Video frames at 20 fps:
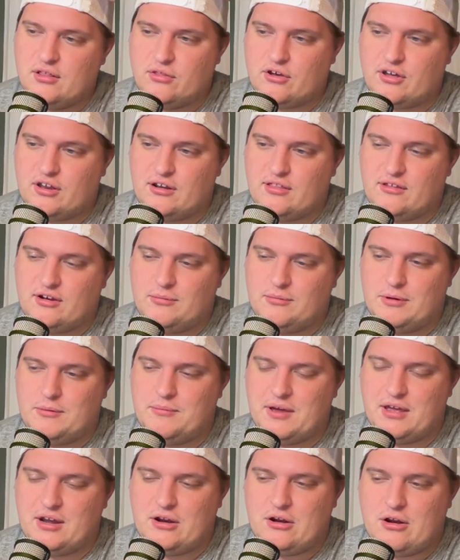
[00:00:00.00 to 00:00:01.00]
looking a little bit
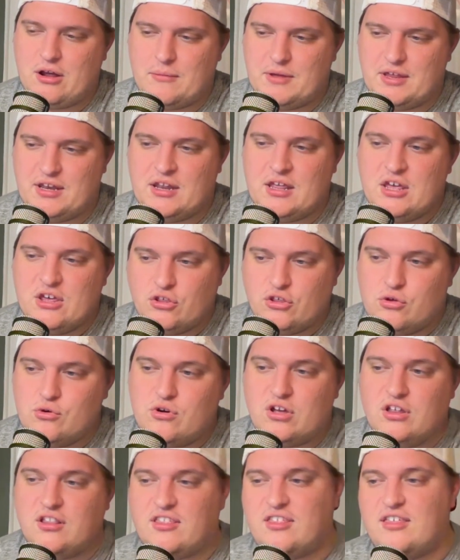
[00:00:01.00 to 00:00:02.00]
better. I mean, you
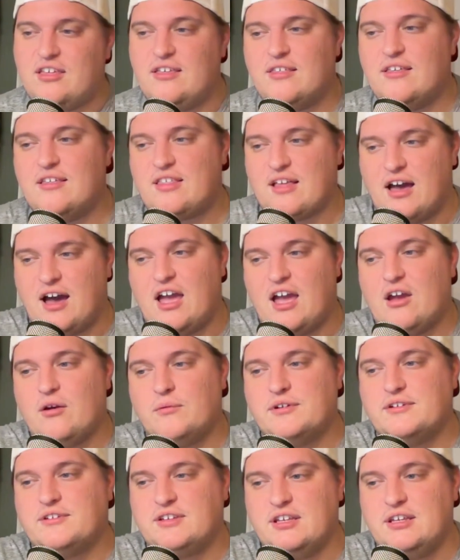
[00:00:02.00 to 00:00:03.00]
could see this
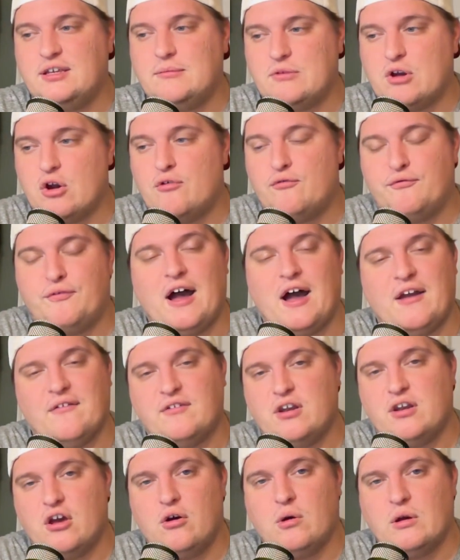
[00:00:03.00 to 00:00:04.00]
Iowa team go
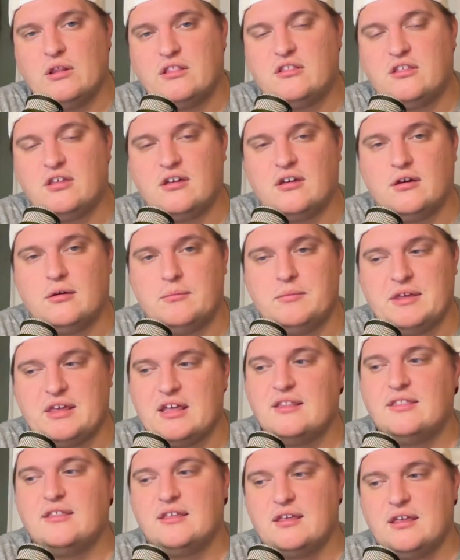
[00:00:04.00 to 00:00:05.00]
5-0 to
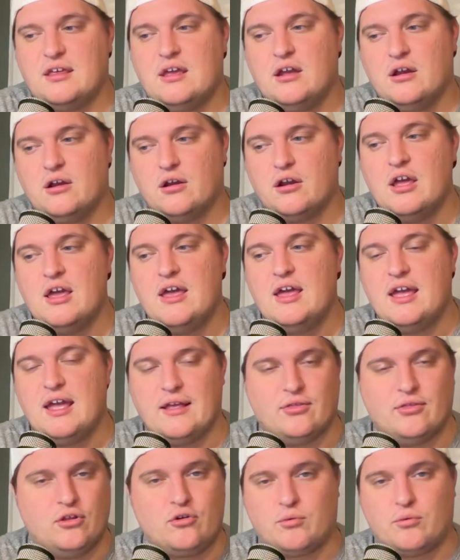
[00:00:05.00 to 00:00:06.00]
begin the year
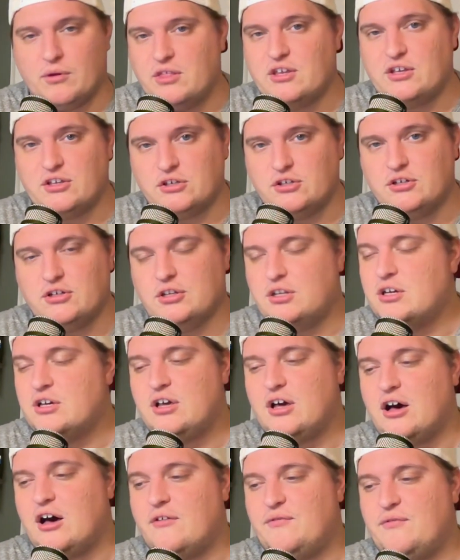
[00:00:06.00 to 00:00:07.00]
and look really good
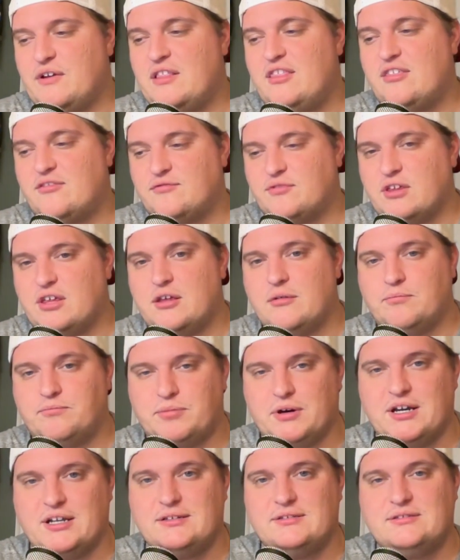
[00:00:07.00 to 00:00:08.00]
offensively.
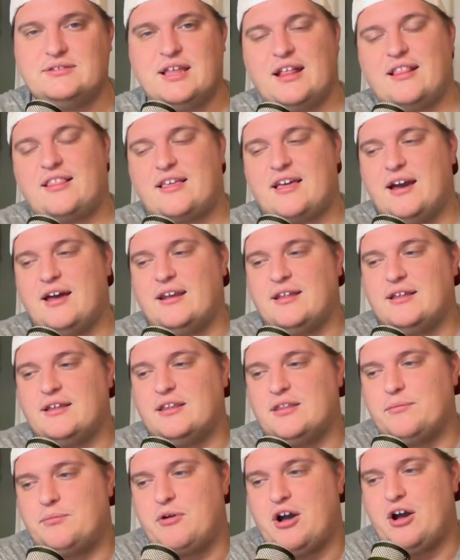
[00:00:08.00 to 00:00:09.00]
But that's kind of
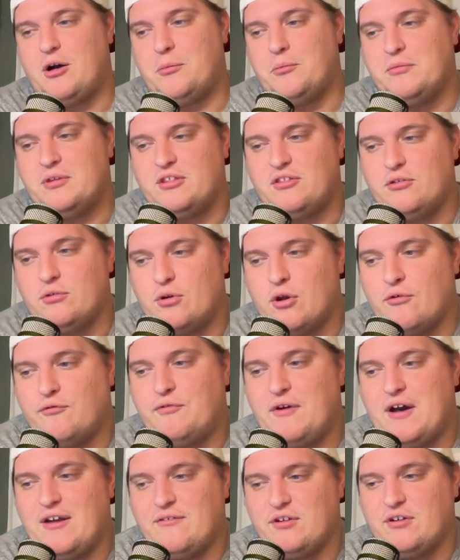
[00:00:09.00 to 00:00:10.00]
the problem is you go
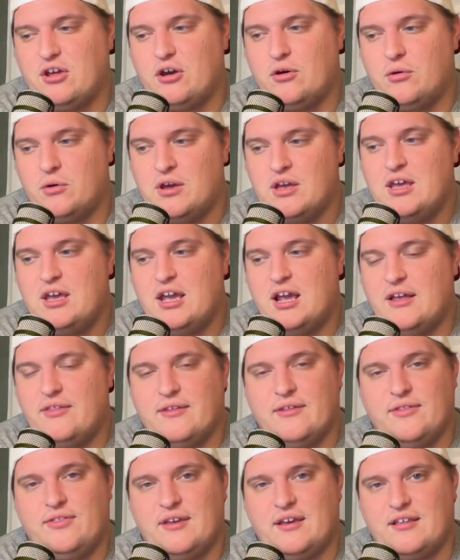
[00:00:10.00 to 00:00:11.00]
5-0 and
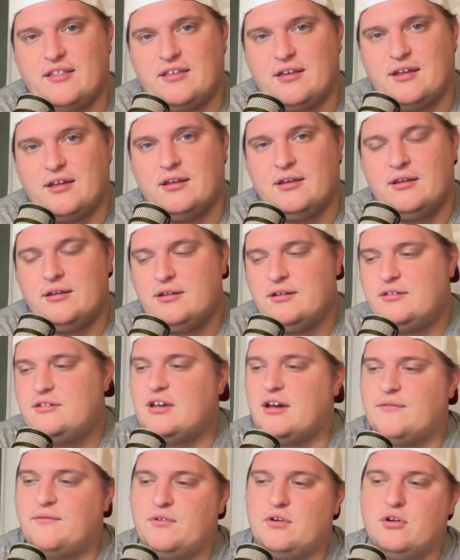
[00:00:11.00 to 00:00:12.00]
then things get
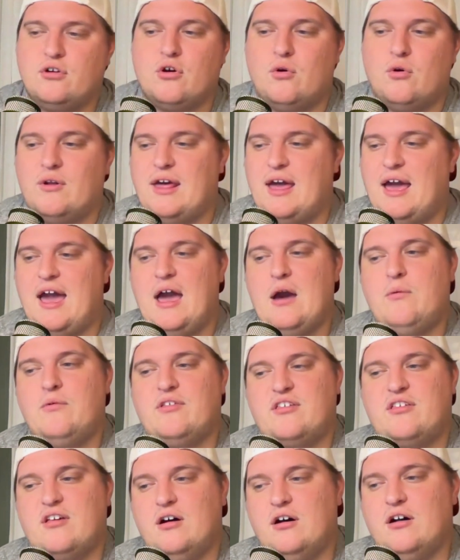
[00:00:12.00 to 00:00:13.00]
tougher. You're going at
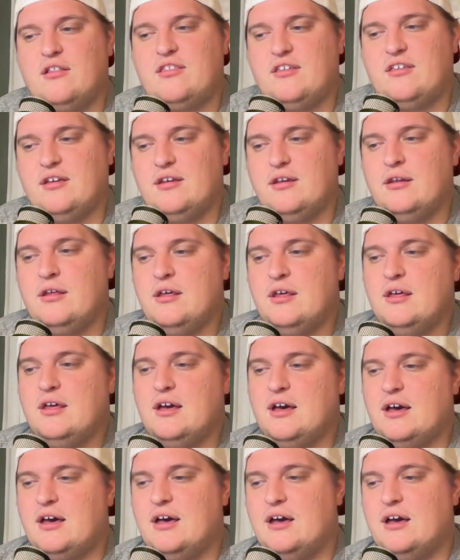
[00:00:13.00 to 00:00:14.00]
Wisconsin.
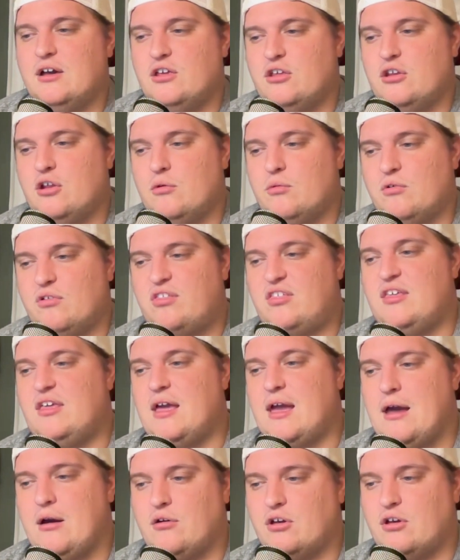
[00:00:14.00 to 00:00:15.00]
We'll see
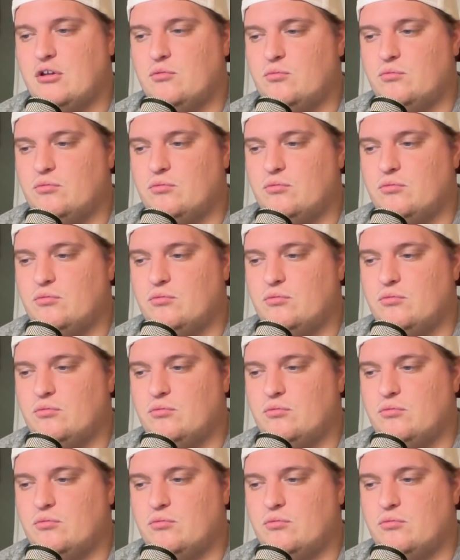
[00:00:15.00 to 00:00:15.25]
how good